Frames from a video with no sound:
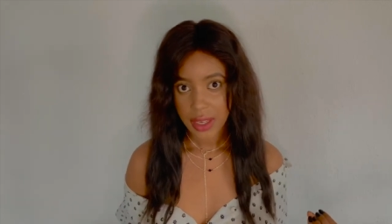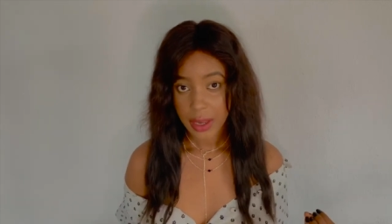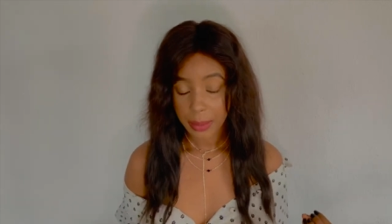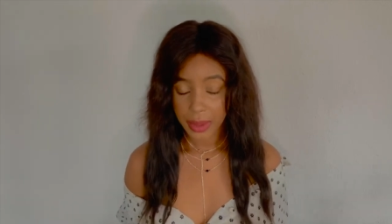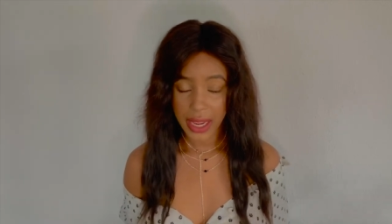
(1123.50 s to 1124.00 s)

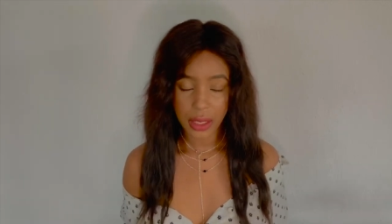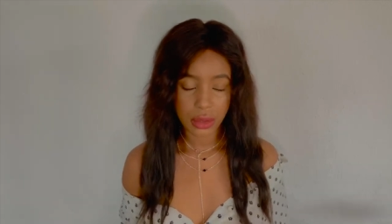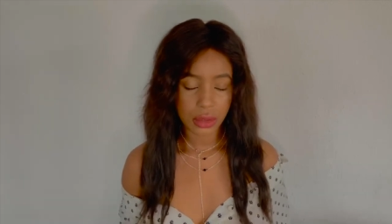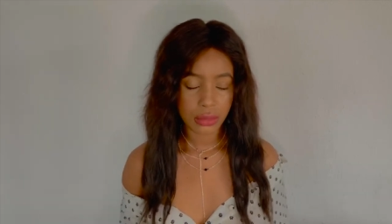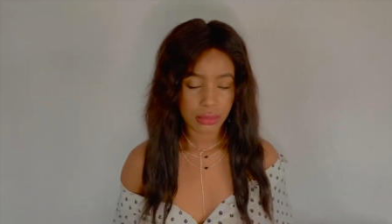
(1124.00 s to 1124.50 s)
but i
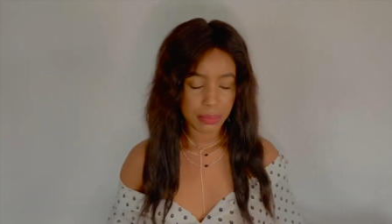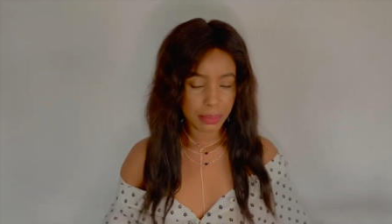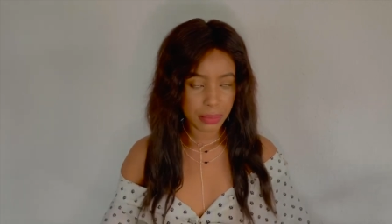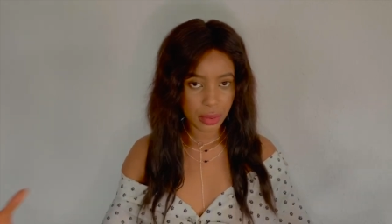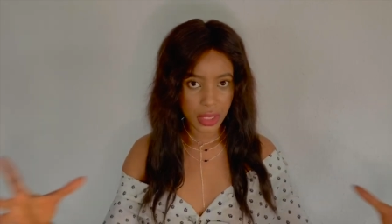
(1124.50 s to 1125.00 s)
couldn't
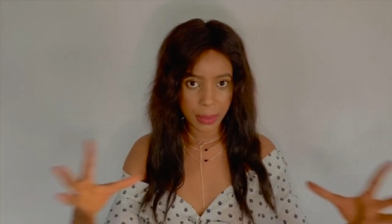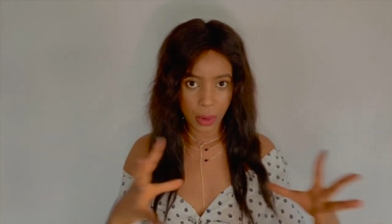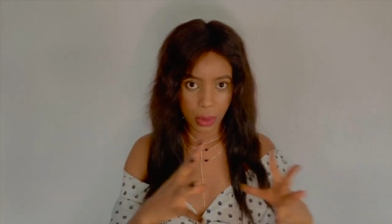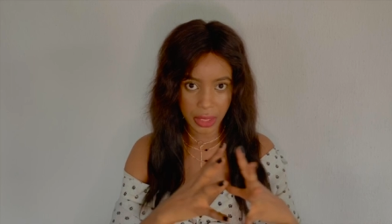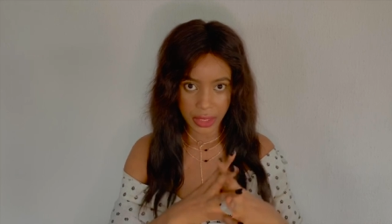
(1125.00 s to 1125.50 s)
put them all
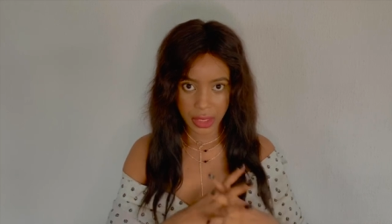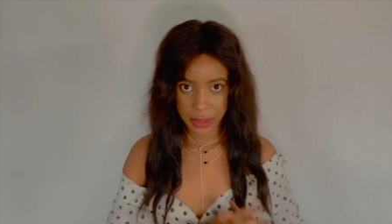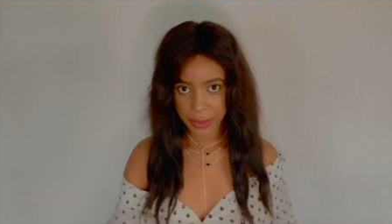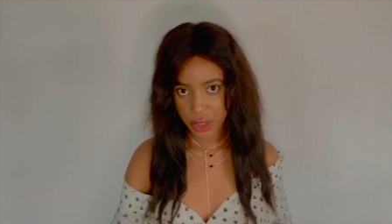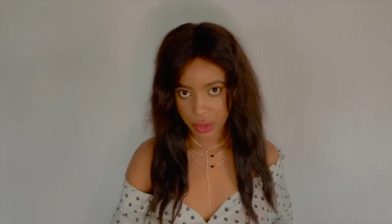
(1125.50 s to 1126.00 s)
in this
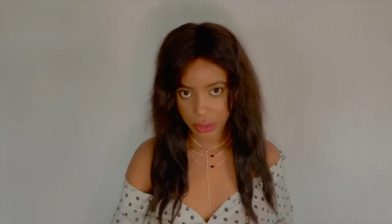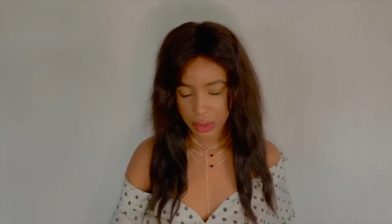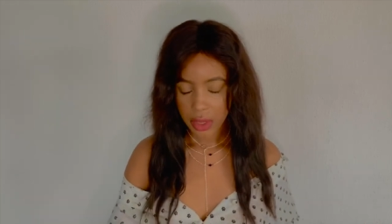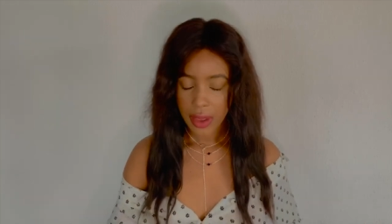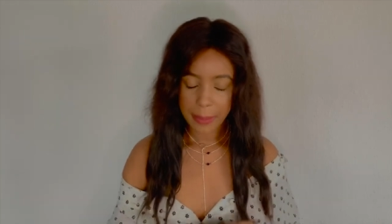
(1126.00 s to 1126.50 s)
video
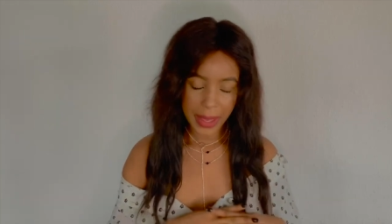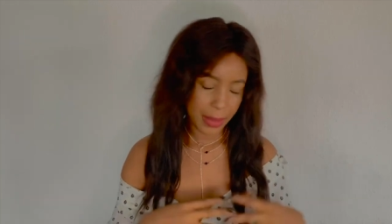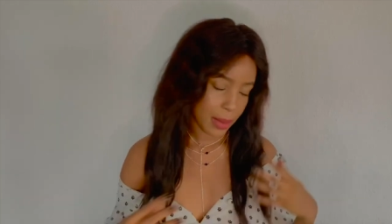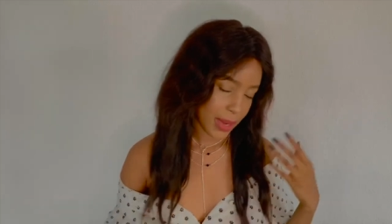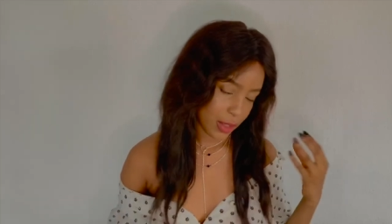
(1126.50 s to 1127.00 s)
maybe i
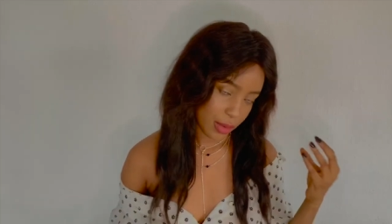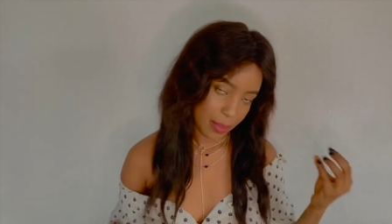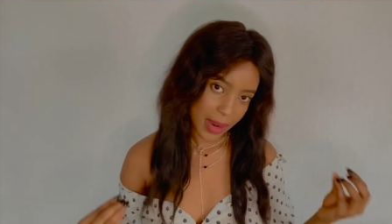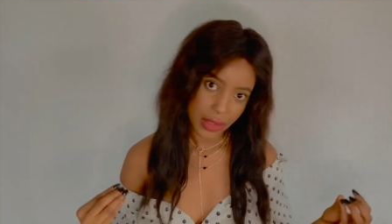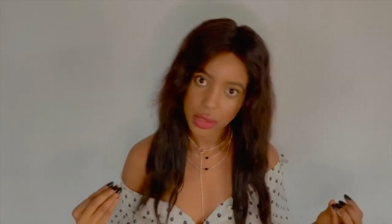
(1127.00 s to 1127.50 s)
might do a
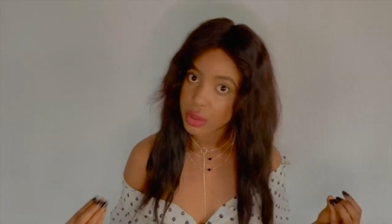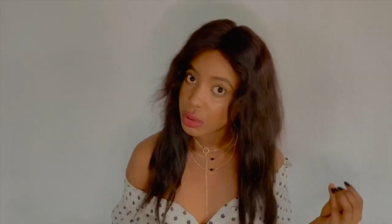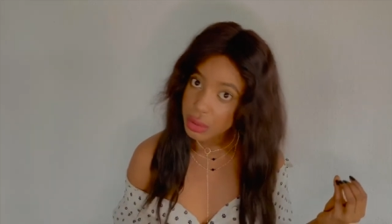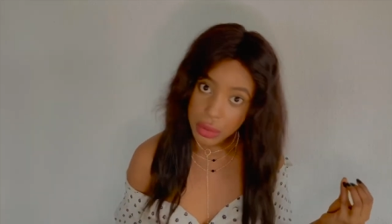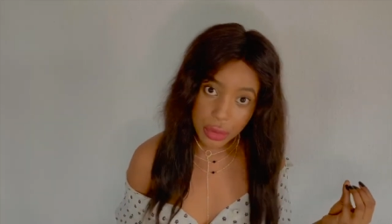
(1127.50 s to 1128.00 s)
part
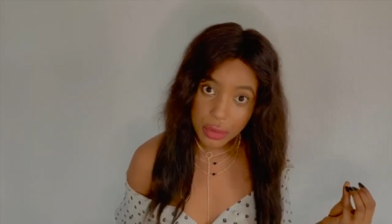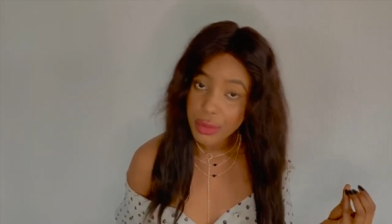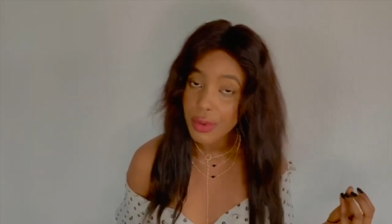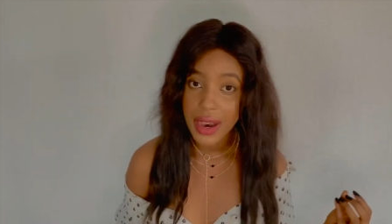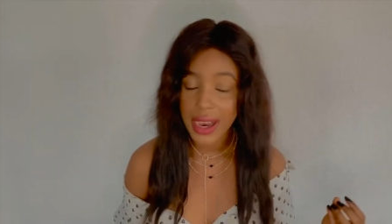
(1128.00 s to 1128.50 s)
two
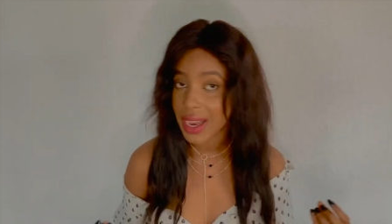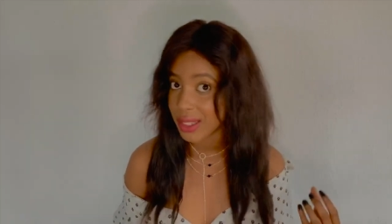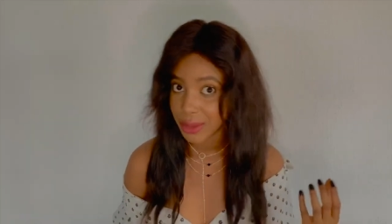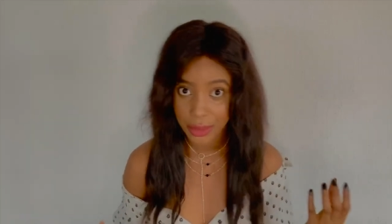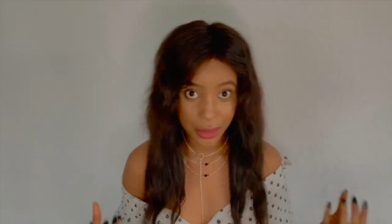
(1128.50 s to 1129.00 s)
i
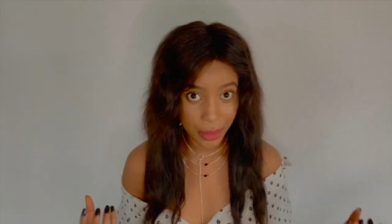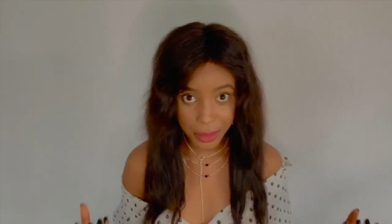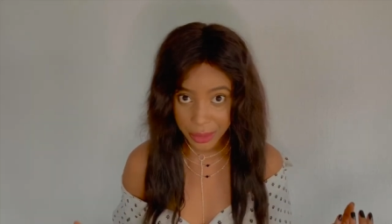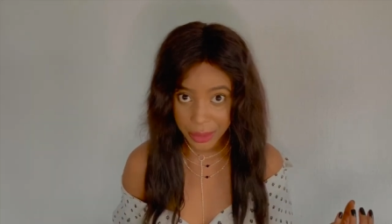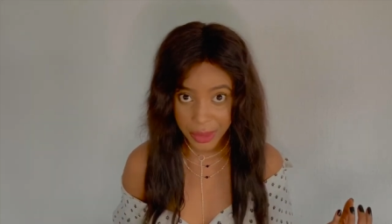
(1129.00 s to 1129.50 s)
don't
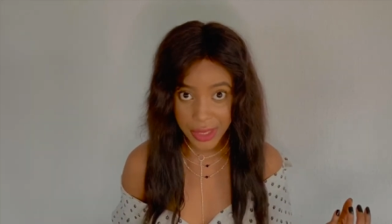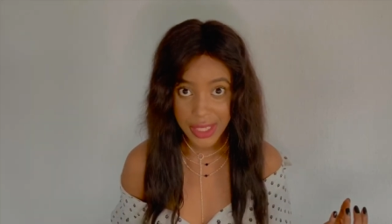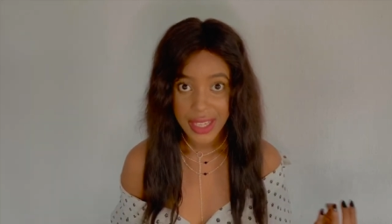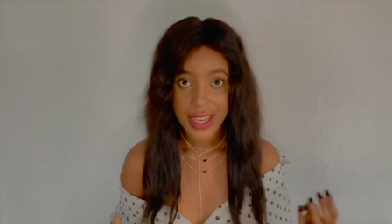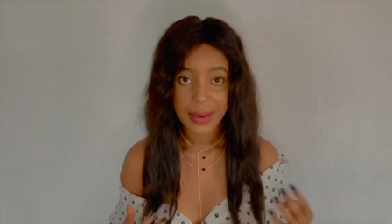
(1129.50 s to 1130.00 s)
know
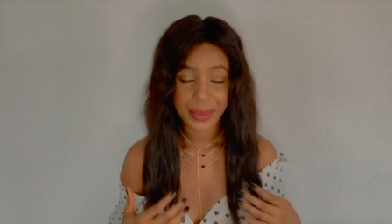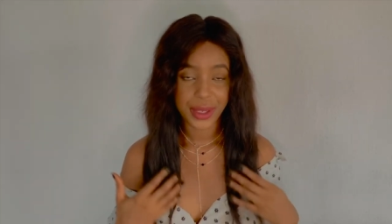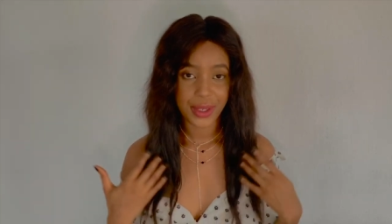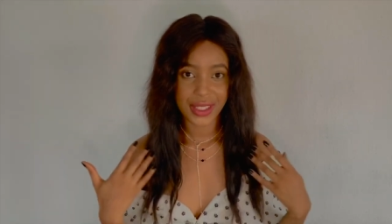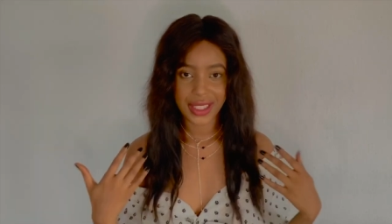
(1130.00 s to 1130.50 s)

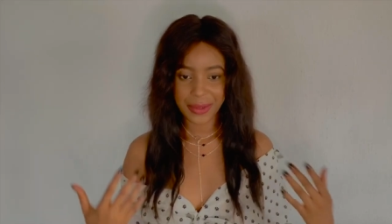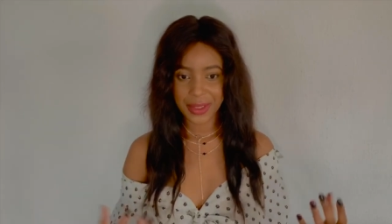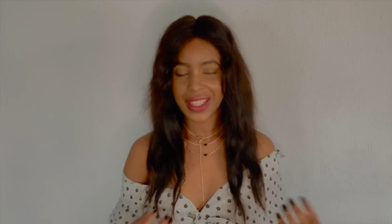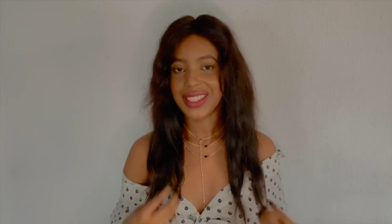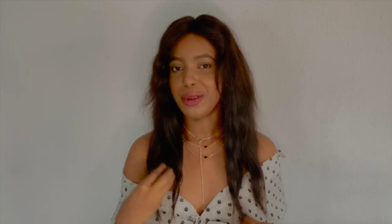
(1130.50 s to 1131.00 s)
because even
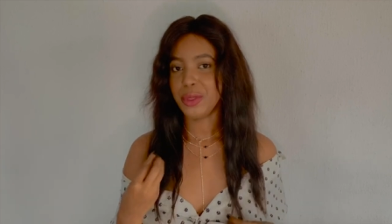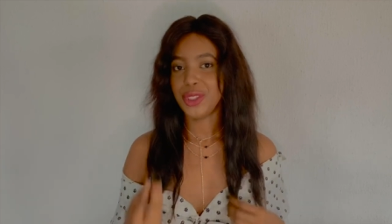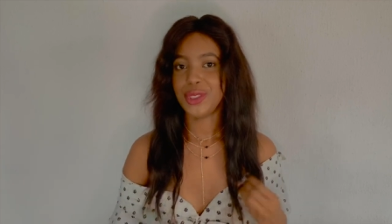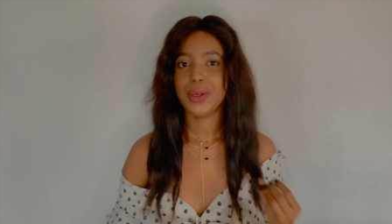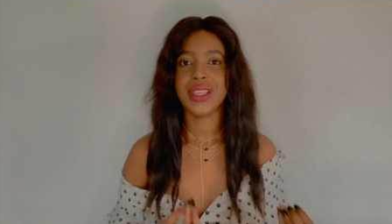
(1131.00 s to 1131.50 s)
as i was
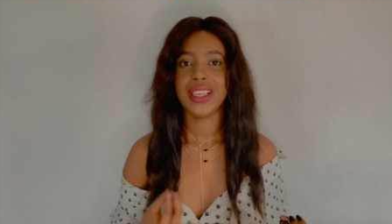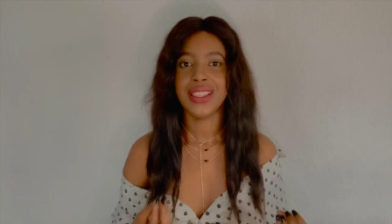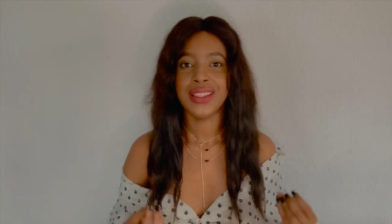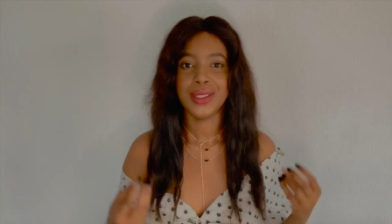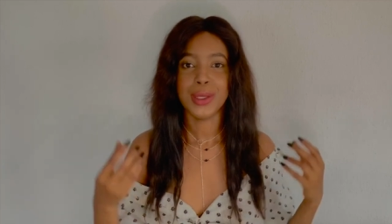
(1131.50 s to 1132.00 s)
talking
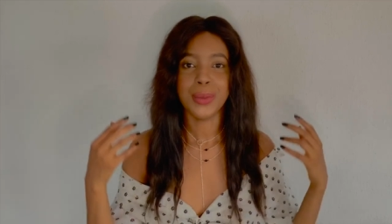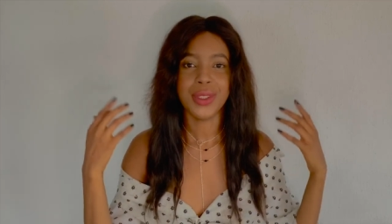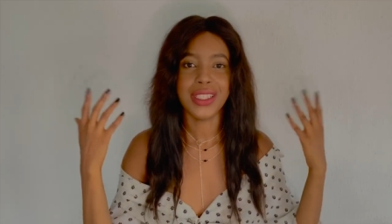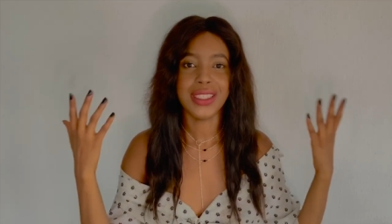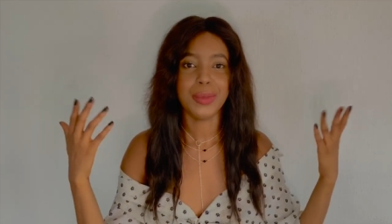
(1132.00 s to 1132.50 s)
some
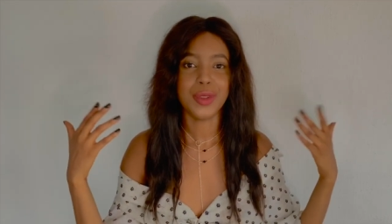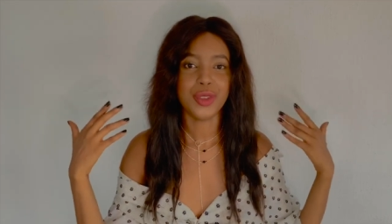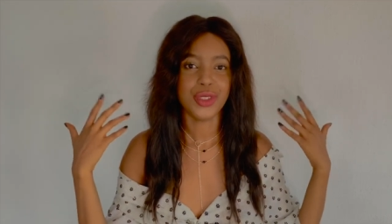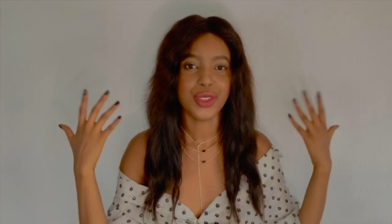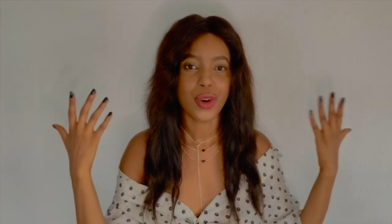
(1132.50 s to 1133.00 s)
other tips were
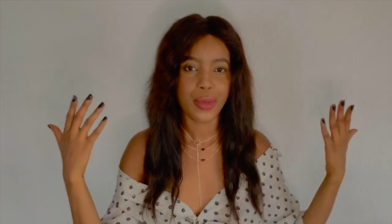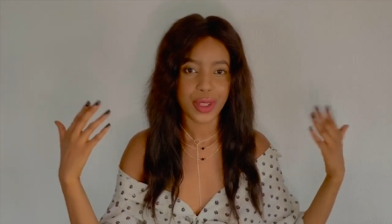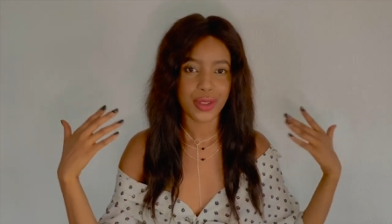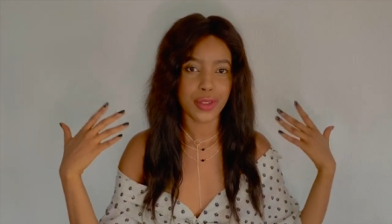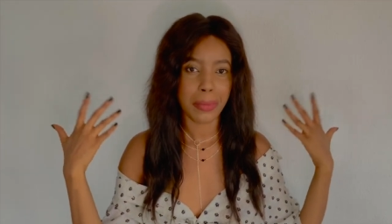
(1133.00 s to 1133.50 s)
just coming
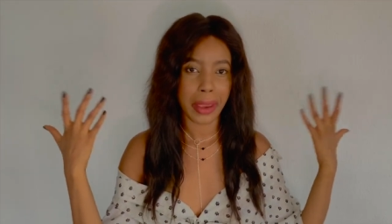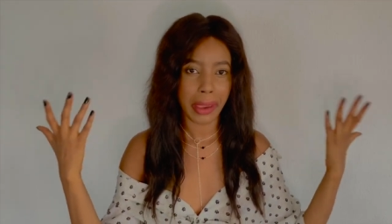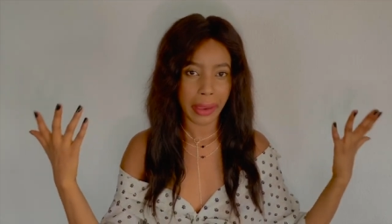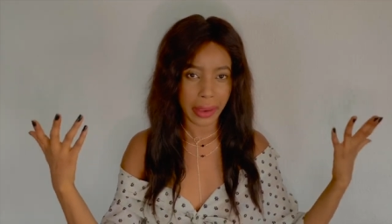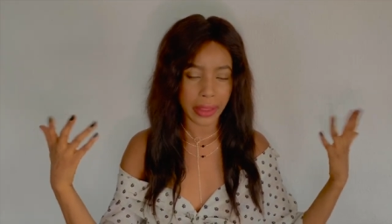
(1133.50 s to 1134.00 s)
into my
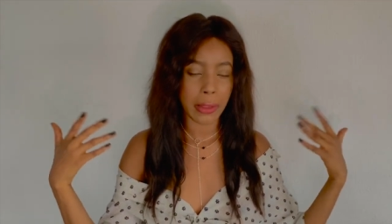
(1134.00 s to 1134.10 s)
head